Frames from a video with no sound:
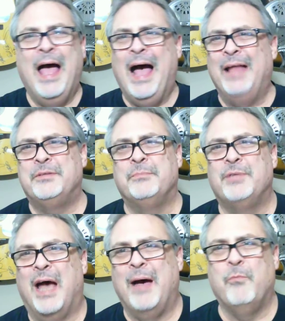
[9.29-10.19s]
I had some
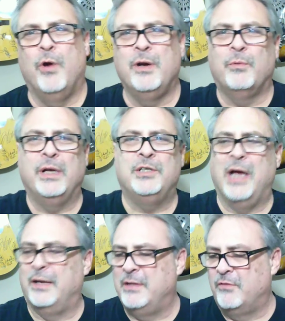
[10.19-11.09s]
time, wanted to reach
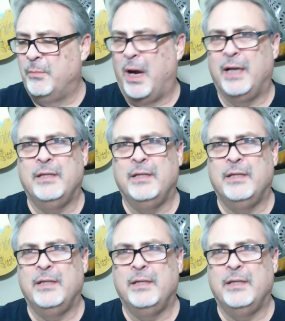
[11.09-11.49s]
out to everybody.